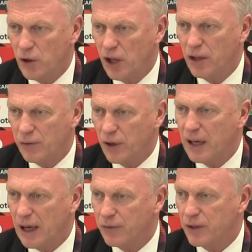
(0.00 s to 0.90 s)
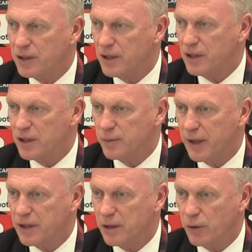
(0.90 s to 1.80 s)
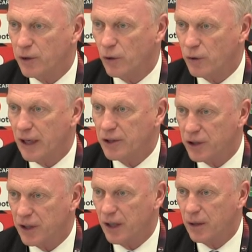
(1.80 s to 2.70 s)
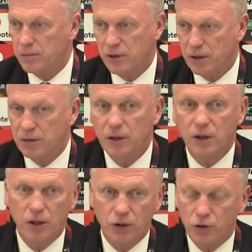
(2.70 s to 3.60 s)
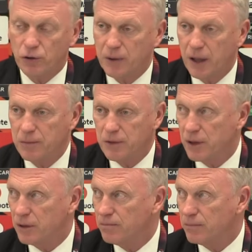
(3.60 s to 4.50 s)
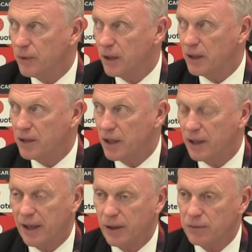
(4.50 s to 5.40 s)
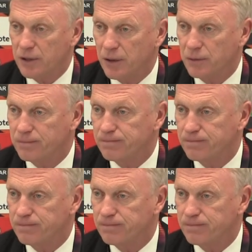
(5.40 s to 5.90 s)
In the front half of the season, especially with all the extra games and group games, and he certainly helped us out.